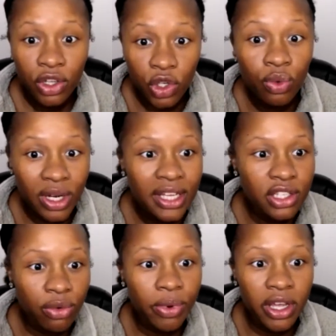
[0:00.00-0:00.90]
You need
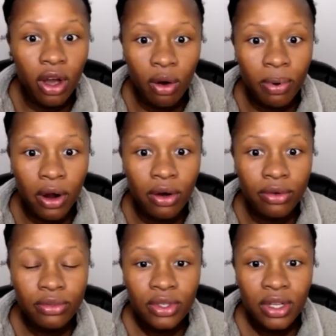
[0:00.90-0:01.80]
to read GoPro.
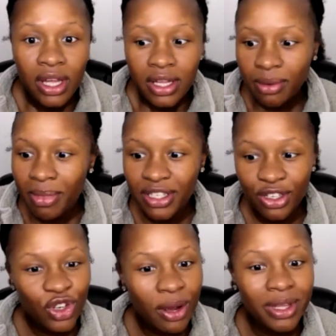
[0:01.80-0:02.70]
Somebody's
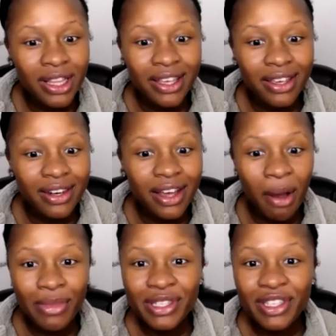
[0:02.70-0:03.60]
going to drop the link in the
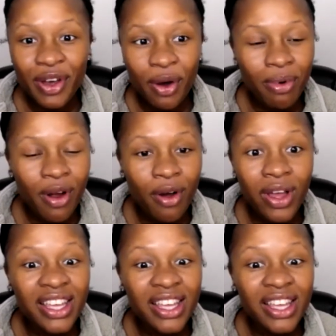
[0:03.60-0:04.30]
comments to GoPro.